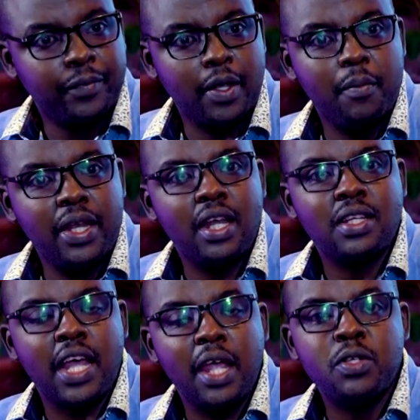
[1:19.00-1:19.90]
Many a
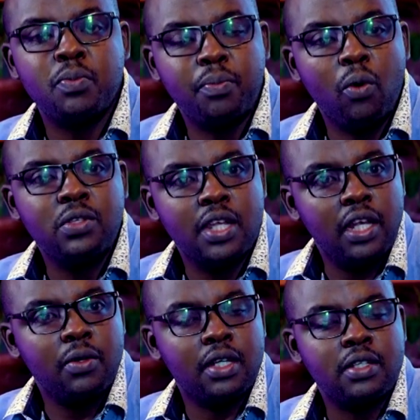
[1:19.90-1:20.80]
times people will tell
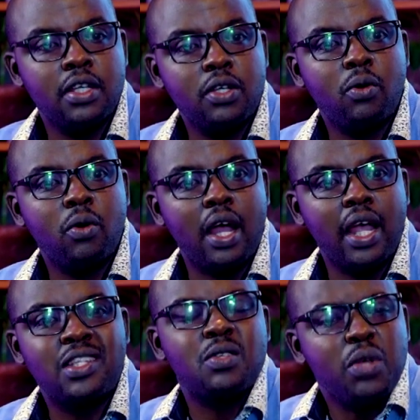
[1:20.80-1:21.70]
you that, you know,
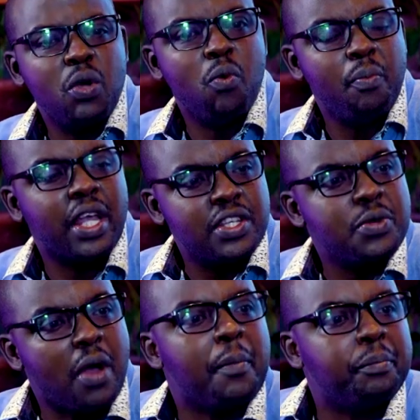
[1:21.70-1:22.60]
it's me who makes you
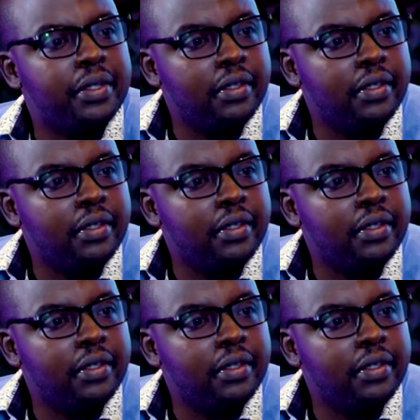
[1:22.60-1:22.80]
happy.